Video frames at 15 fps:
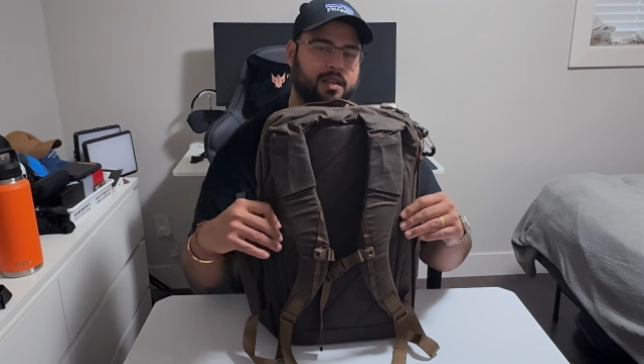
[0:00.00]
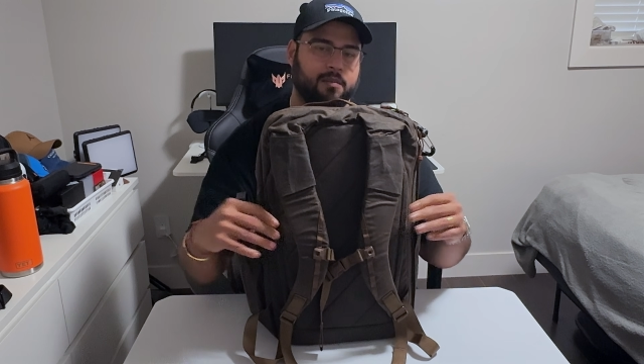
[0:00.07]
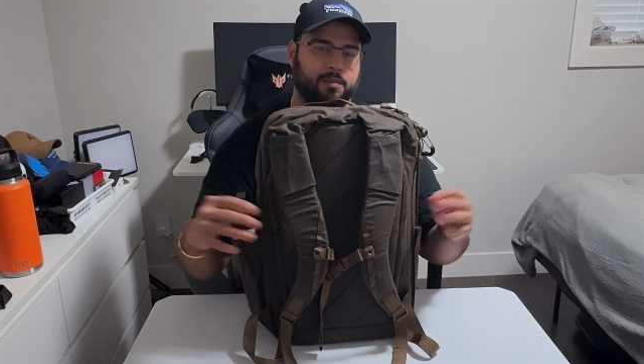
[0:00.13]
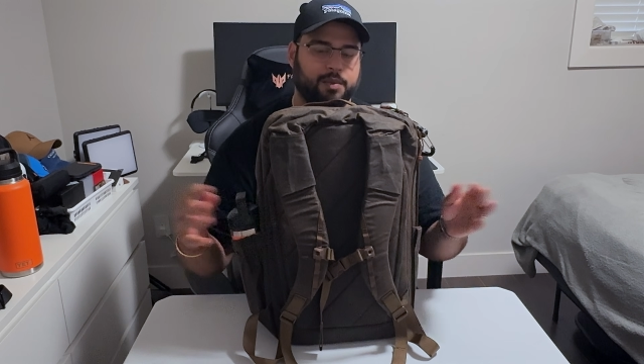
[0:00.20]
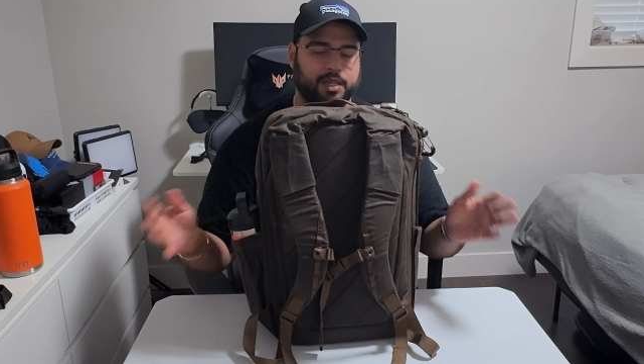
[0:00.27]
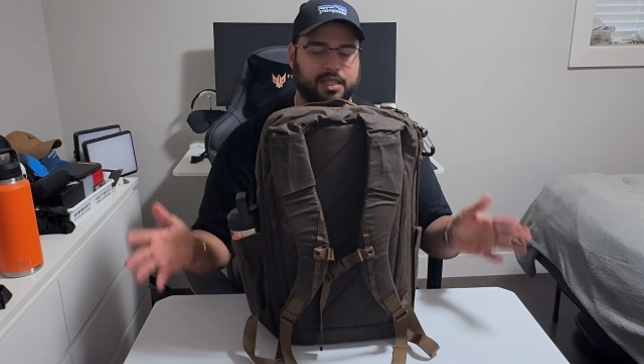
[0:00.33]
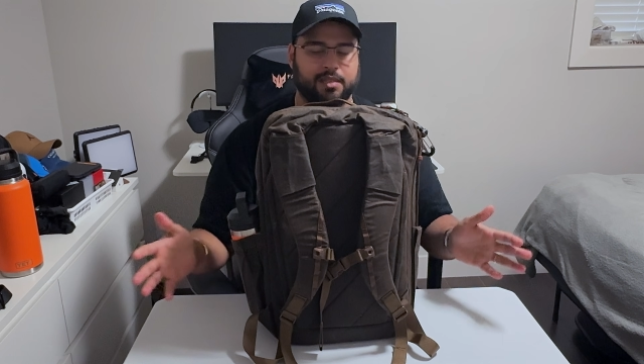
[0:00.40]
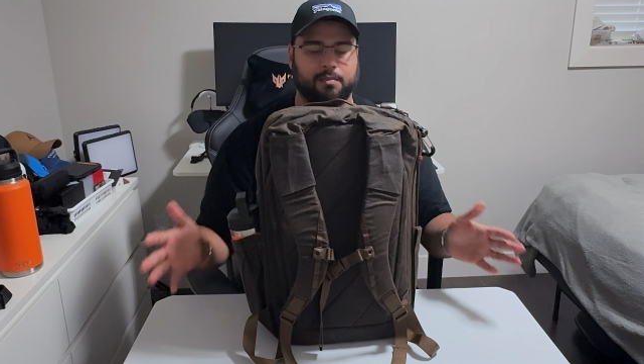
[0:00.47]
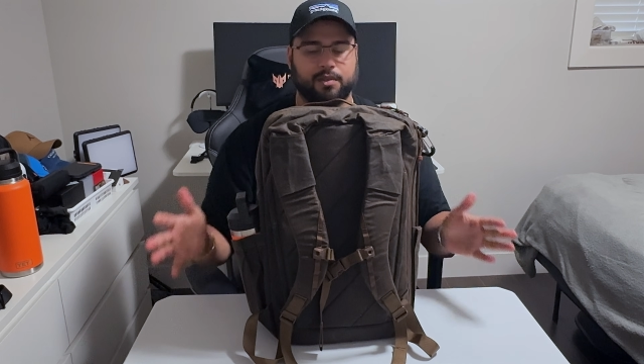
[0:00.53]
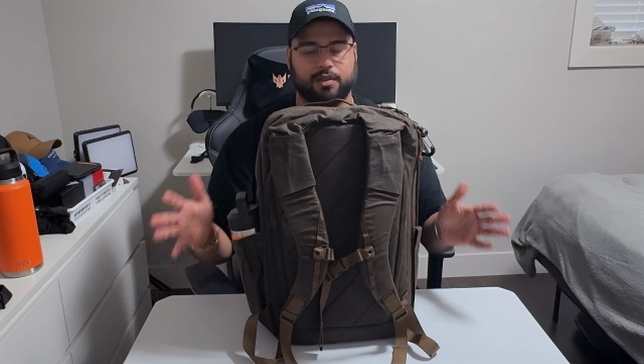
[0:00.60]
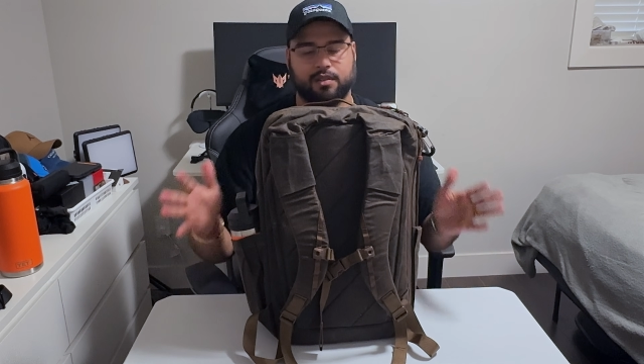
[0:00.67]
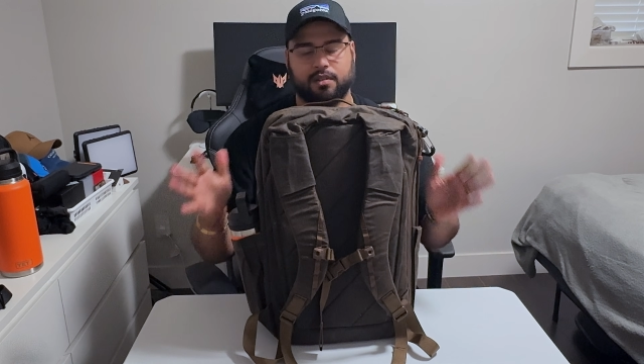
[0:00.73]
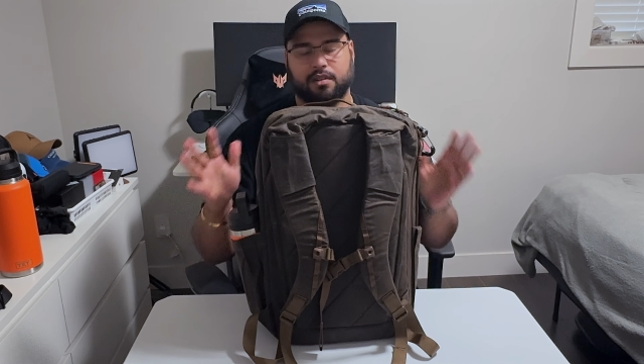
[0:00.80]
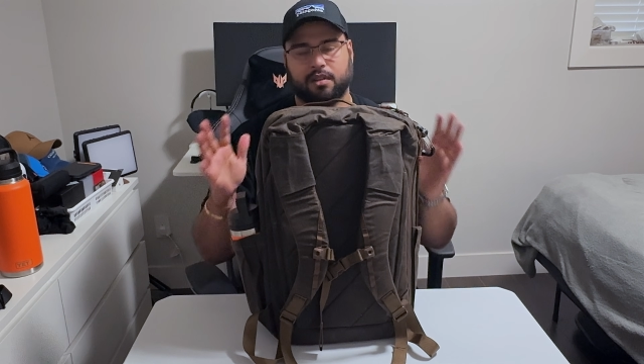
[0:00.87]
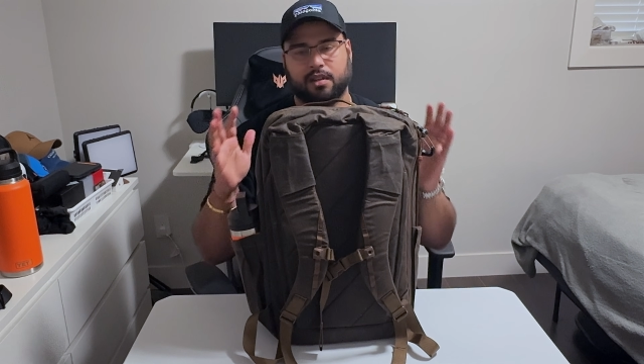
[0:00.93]

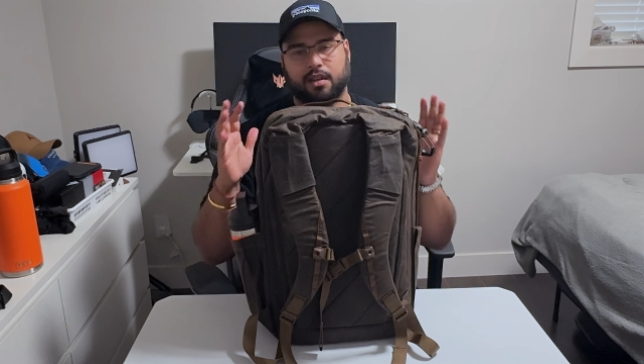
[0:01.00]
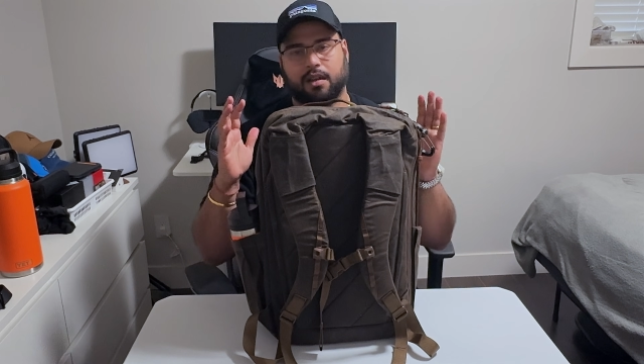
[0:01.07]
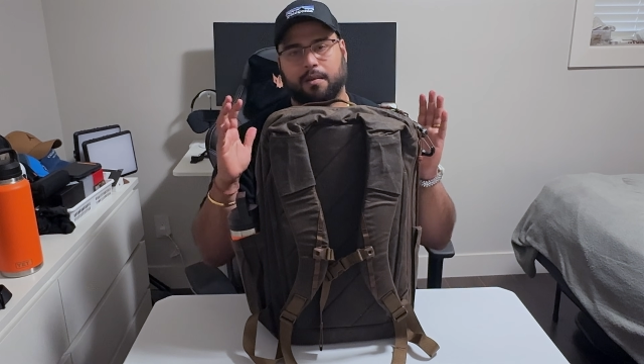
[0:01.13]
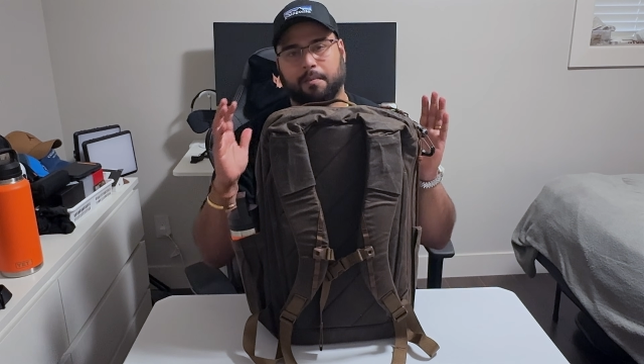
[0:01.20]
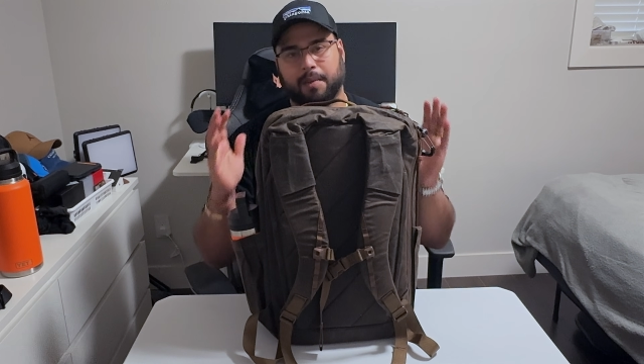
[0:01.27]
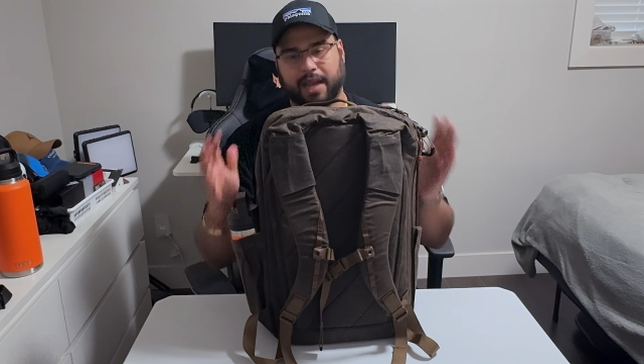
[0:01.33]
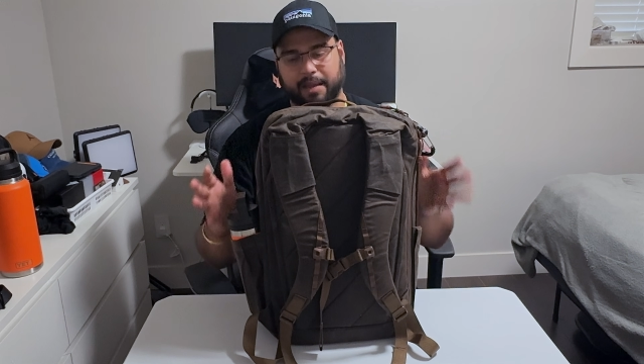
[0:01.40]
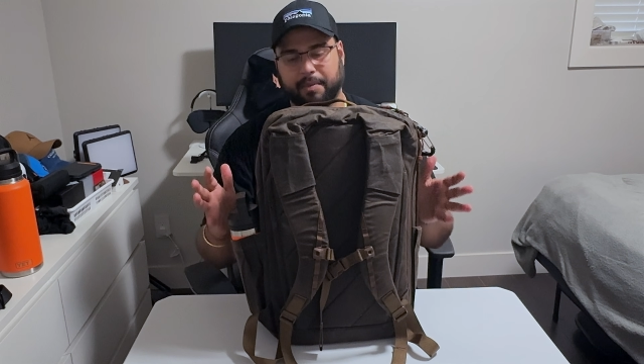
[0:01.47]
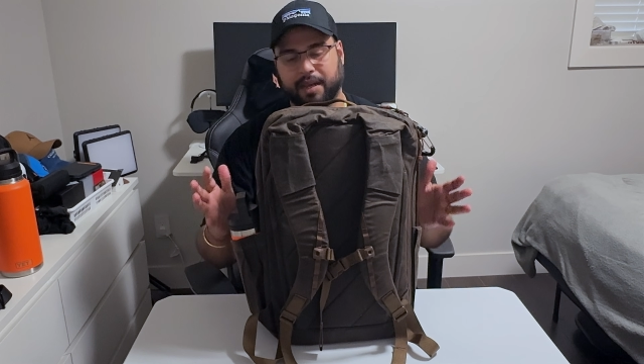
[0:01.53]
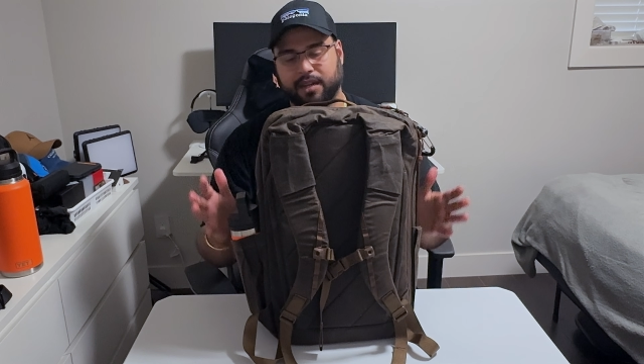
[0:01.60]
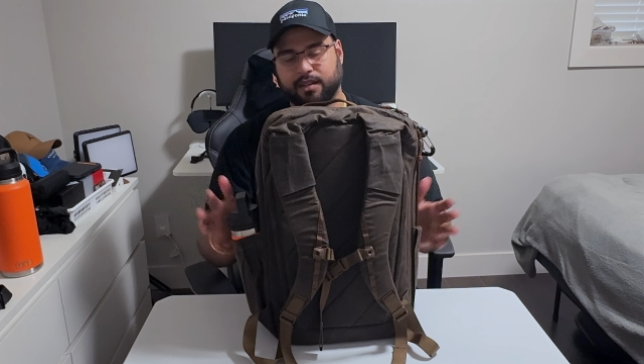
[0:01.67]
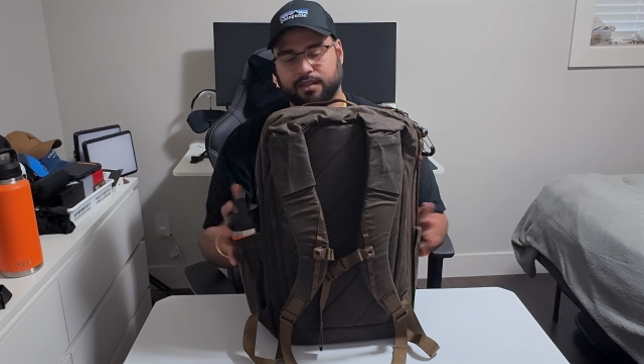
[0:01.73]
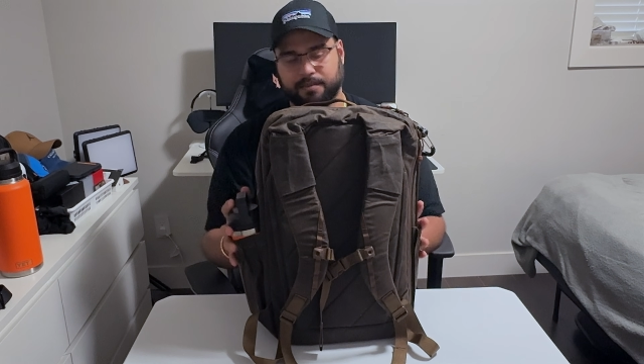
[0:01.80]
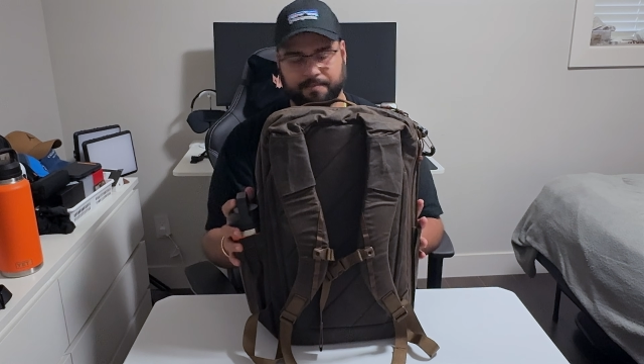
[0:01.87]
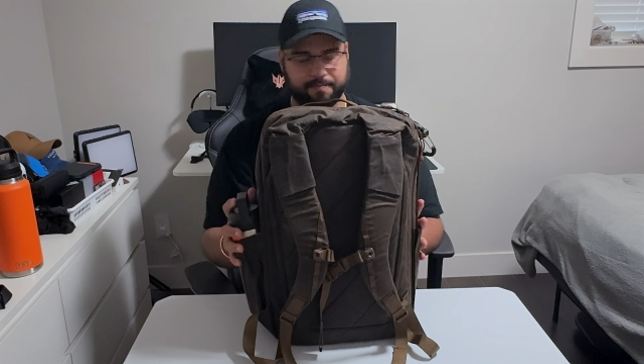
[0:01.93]
breathable back
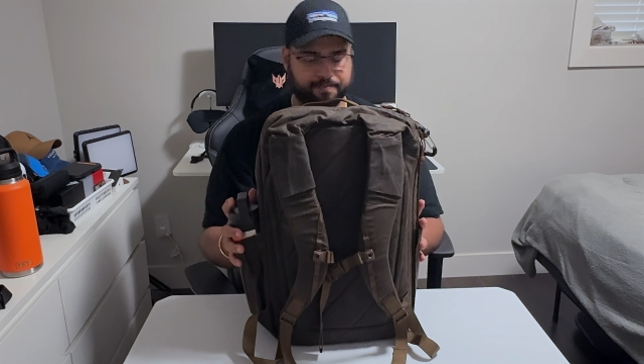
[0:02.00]
panels.